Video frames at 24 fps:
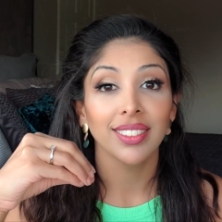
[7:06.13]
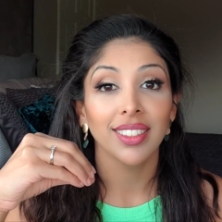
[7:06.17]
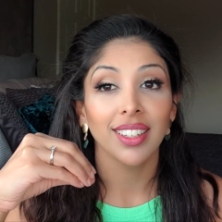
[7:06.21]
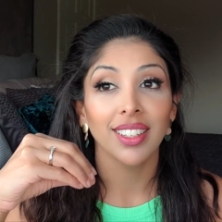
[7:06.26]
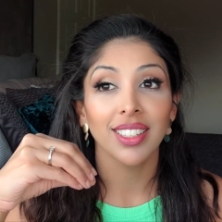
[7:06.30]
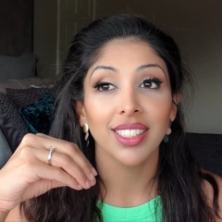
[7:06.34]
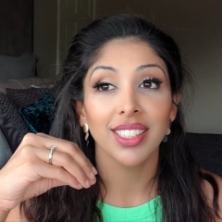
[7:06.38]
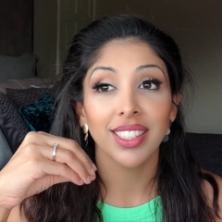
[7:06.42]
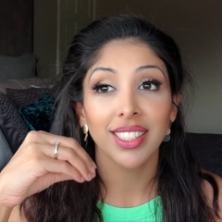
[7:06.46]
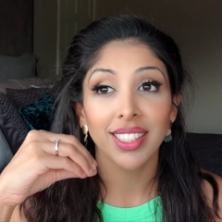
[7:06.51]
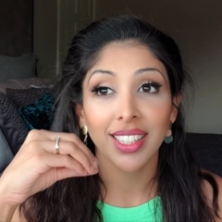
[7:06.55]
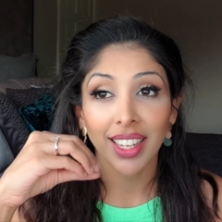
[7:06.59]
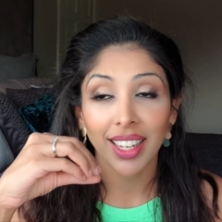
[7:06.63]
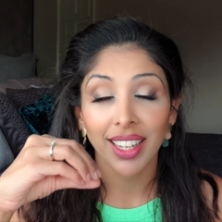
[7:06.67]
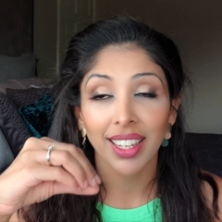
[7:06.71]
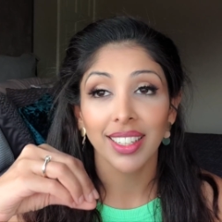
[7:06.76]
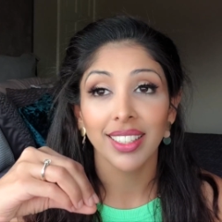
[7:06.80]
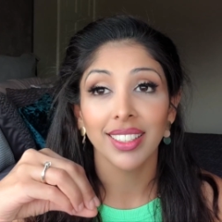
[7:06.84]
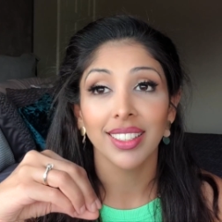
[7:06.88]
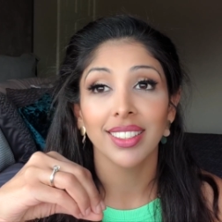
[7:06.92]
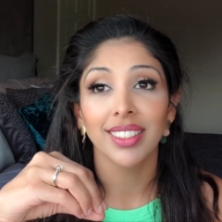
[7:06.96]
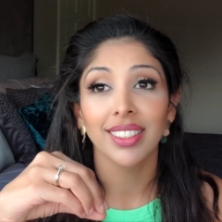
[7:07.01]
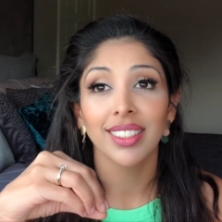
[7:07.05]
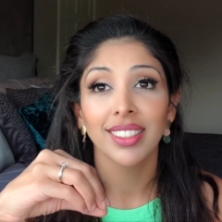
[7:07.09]
Our
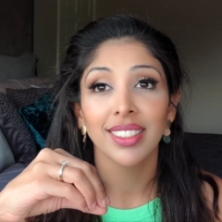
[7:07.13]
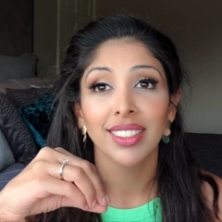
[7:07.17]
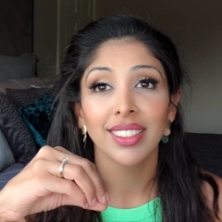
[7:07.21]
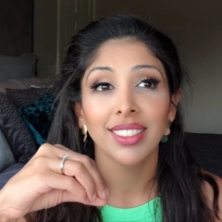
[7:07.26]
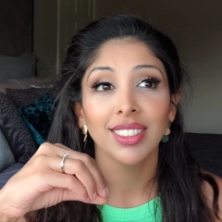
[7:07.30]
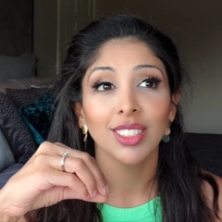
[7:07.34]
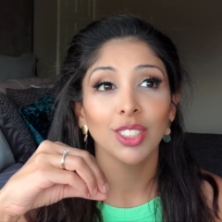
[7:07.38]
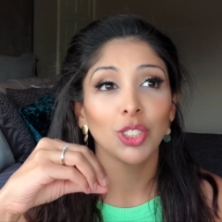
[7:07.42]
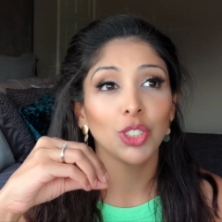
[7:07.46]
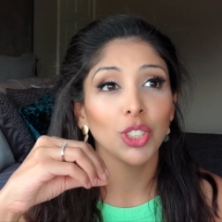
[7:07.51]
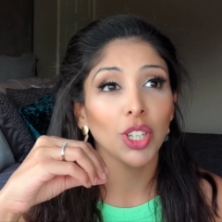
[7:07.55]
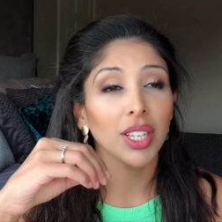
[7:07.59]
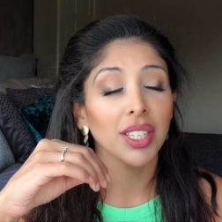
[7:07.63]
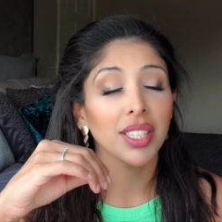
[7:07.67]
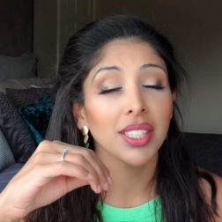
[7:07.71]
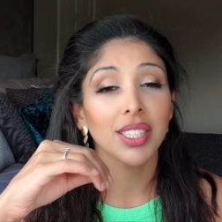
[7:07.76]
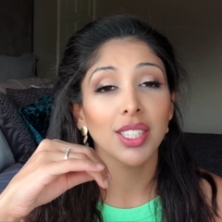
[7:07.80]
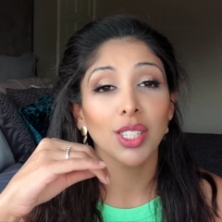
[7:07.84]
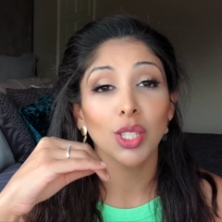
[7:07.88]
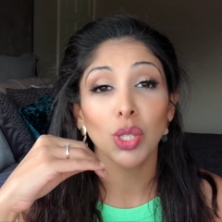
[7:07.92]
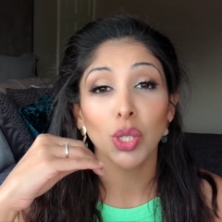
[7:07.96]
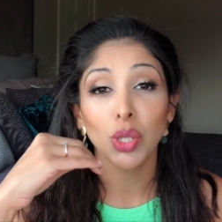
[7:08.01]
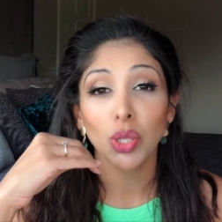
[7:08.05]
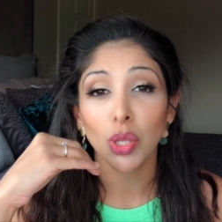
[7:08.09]
skin just
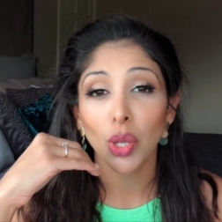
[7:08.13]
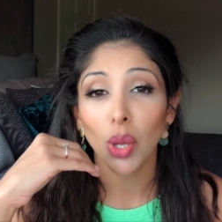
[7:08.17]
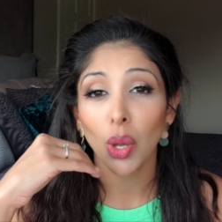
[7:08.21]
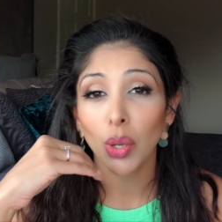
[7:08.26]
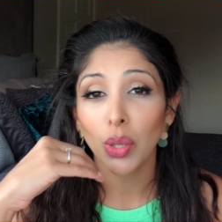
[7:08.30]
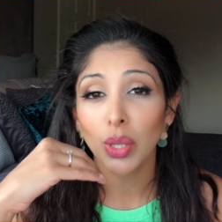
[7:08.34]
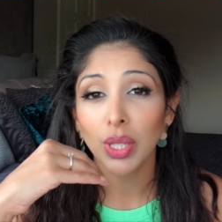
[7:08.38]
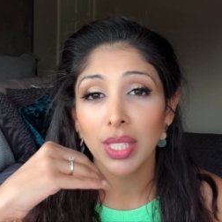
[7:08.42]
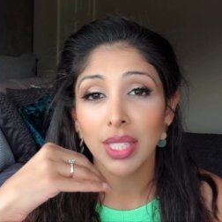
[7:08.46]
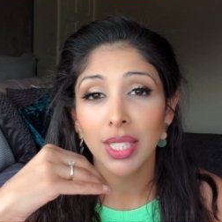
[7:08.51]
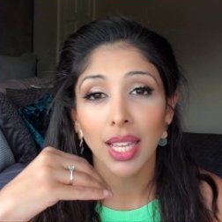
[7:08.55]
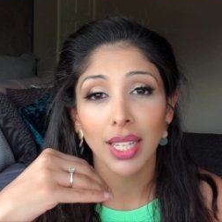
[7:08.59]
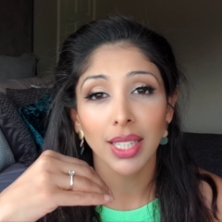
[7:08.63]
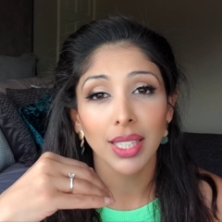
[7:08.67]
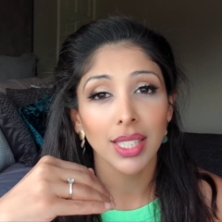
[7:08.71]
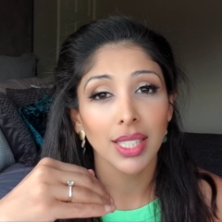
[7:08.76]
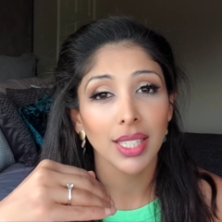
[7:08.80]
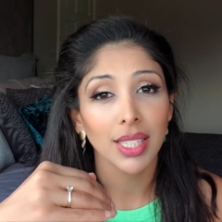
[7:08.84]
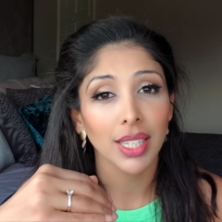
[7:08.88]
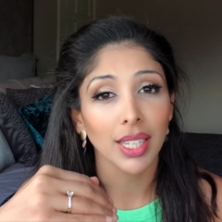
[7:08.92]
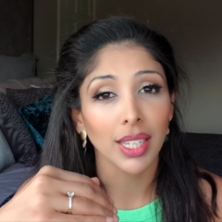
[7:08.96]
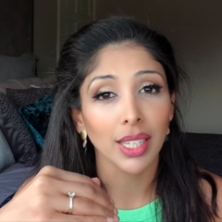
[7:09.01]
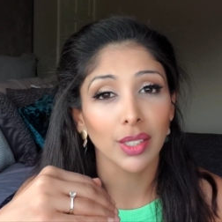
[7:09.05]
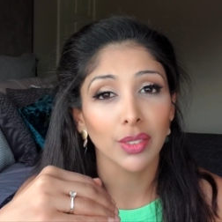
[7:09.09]
is so
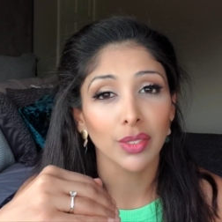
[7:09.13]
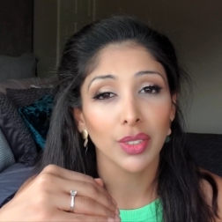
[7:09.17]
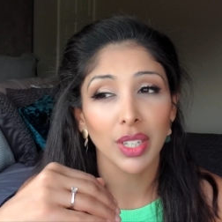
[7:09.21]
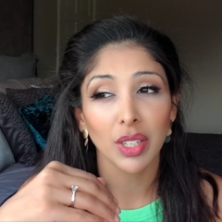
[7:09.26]
sensitive.